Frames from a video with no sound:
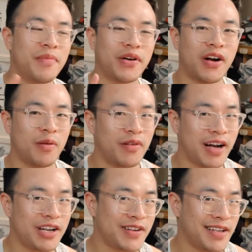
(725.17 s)
But
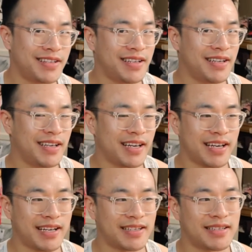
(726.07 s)
carbohydrates
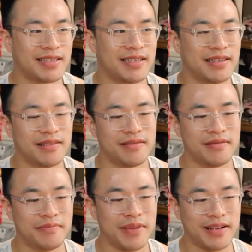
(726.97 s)
is
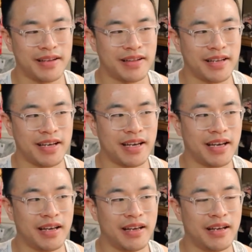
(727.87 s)

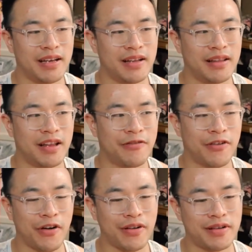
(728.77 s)
basically the
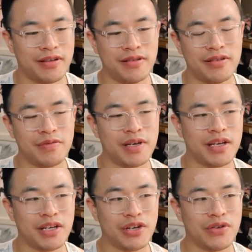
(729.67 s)
first to
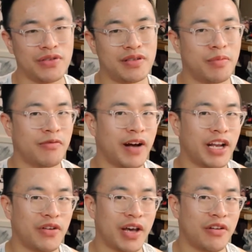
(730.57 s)
be used to
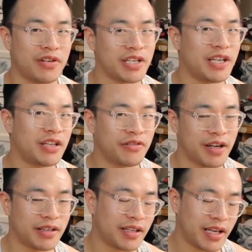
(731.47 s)
provide you energy
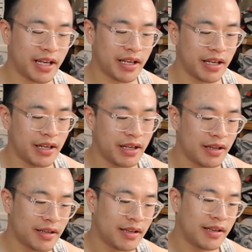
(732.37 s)
throughout the day,
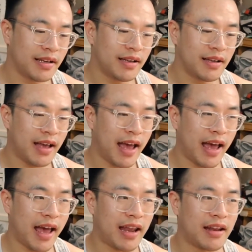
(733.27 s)

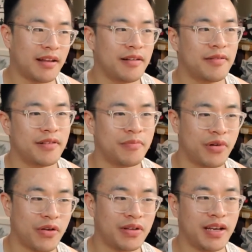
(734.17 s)
and
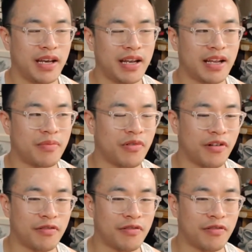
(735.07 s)
protein is